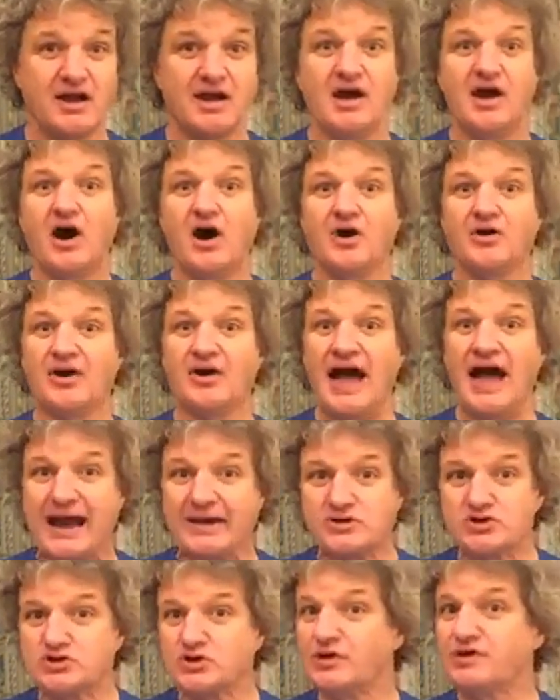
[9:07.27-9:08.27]
On
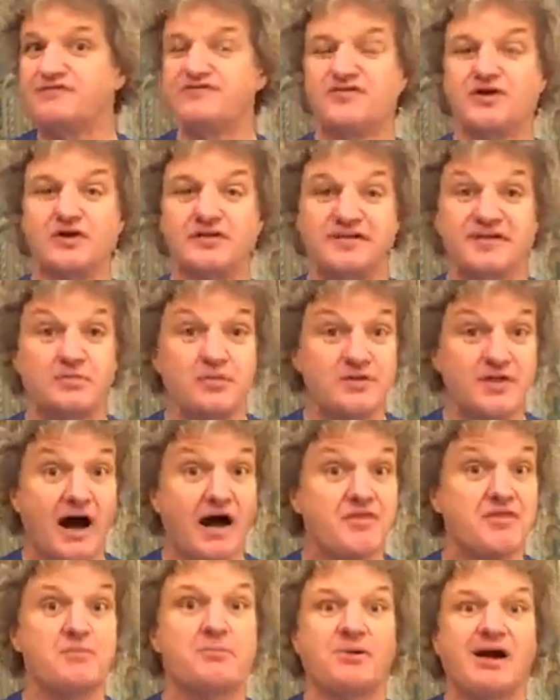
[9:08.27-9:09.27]
Android phones and with other
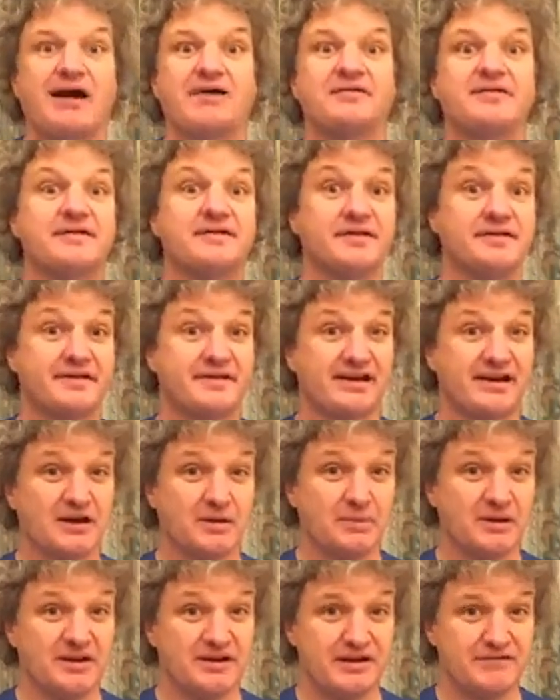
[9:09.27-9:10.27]
browsers, it's a little
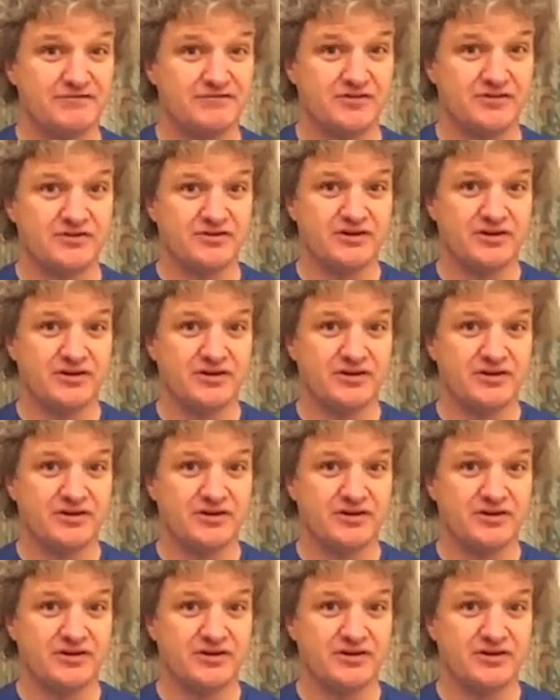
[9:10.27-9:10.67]
bit different.